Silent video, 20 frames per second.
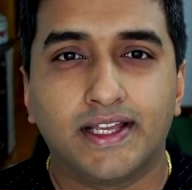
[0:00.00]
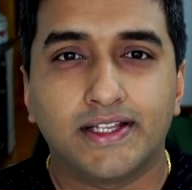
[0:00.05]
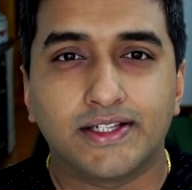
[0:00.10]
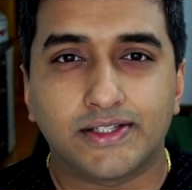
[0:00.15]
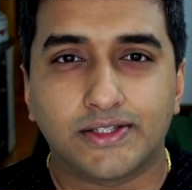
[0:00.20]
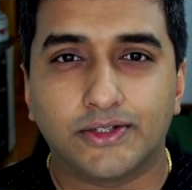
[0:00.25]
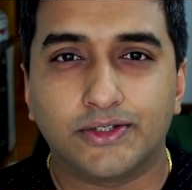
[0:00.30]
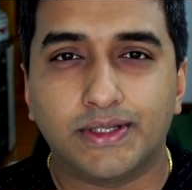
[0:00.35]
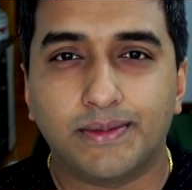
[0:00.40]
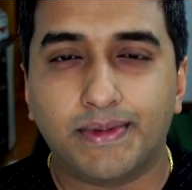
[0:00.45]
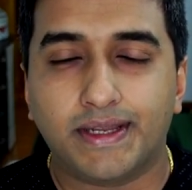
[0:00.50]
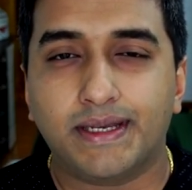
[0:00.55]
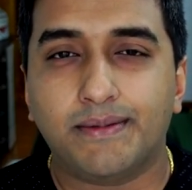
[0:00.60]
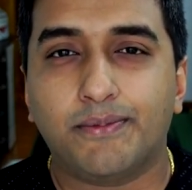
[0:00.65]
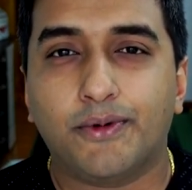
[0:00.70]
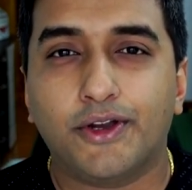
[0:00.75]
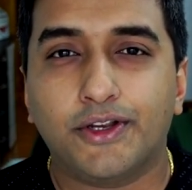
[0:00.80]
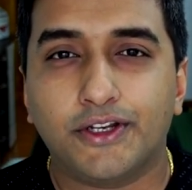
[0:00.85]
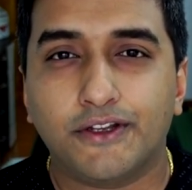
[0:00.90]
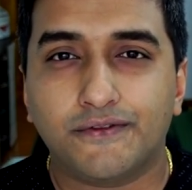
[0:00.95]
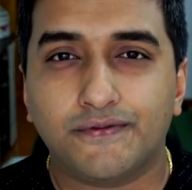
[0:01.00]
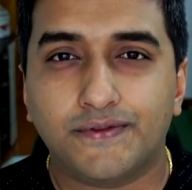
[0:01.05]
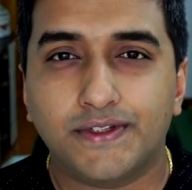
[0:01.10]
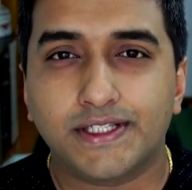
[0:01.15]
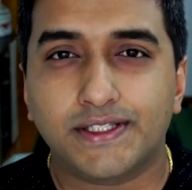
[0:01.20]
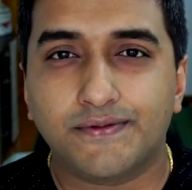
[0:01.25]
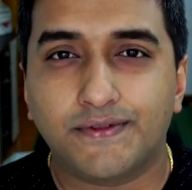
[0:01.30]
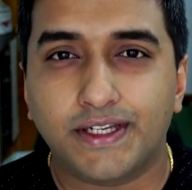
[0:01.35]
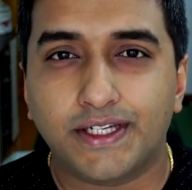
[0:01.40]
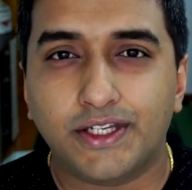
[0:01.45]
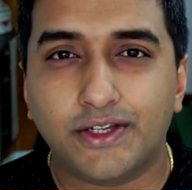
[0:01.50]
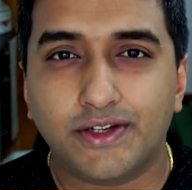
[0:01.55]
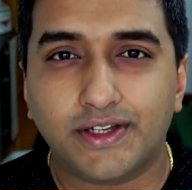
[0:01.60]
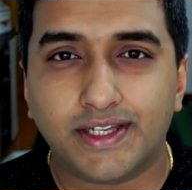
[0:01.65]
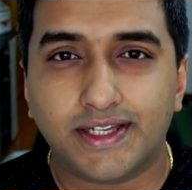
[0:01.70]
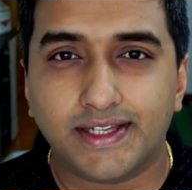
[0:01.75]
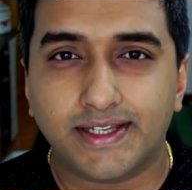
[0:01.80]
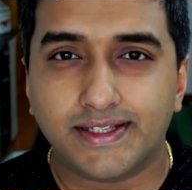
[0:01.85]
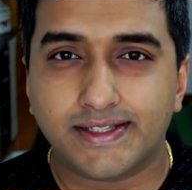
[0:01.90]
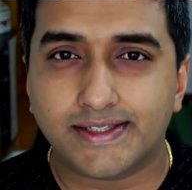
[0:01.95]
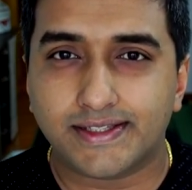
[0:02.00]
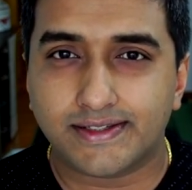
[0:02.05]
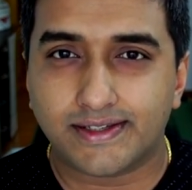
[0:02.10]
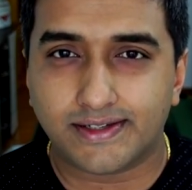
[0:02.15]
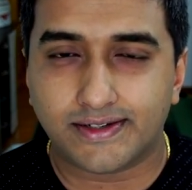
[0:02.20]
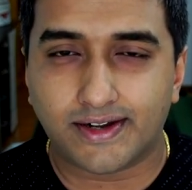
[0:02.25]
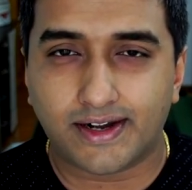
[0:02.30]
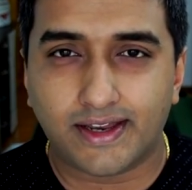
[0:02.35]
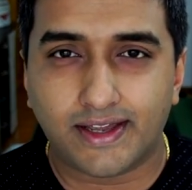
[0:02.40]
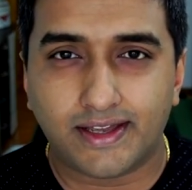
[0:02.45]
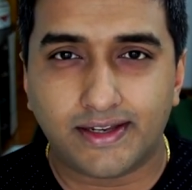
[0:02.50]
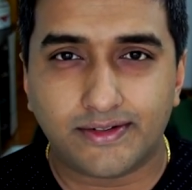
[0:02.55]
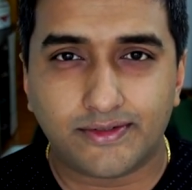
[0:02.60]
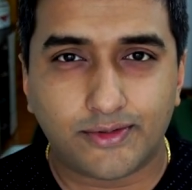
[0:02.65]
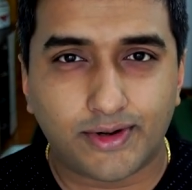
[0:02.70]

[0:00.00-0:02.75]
So the main point of this video is try,